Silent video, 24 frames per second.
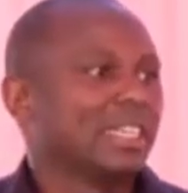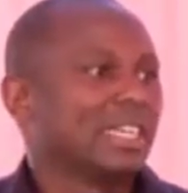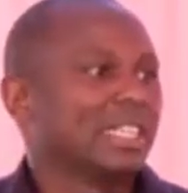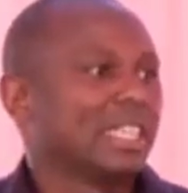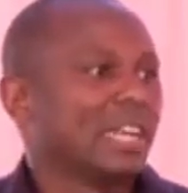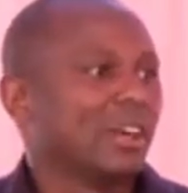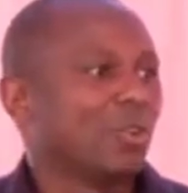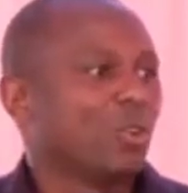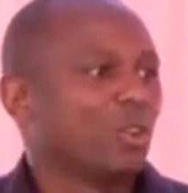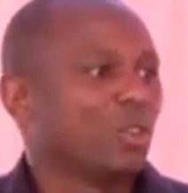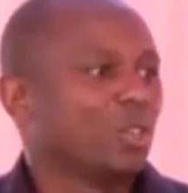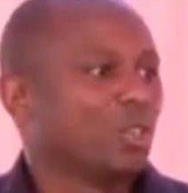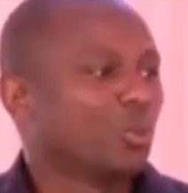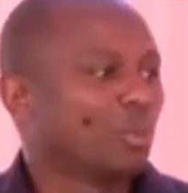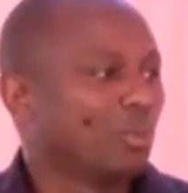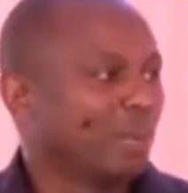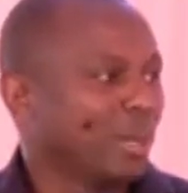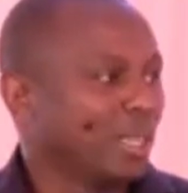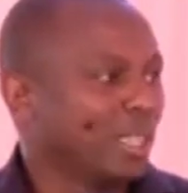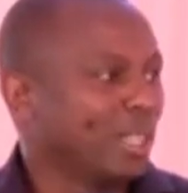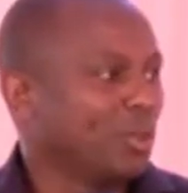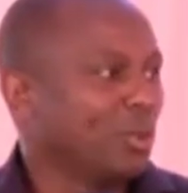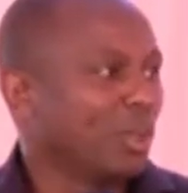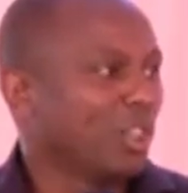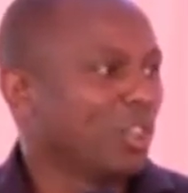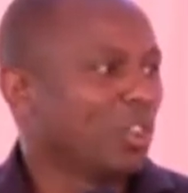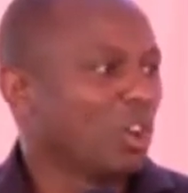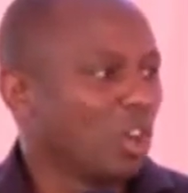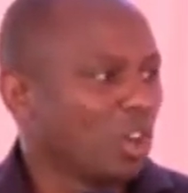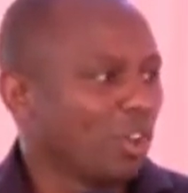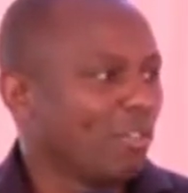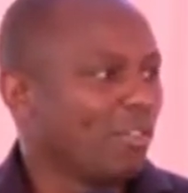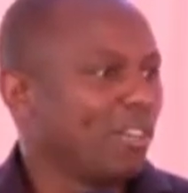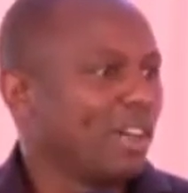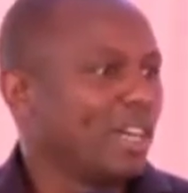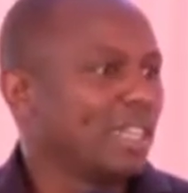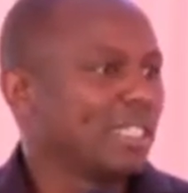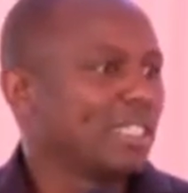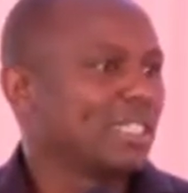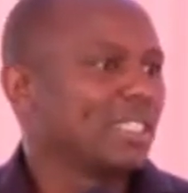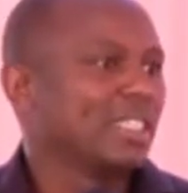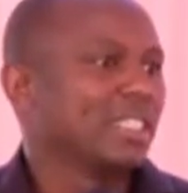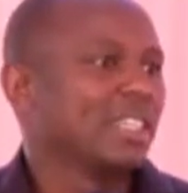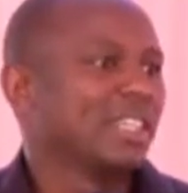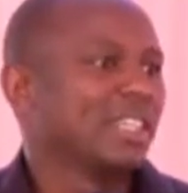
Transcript: that I want to plead with all of us,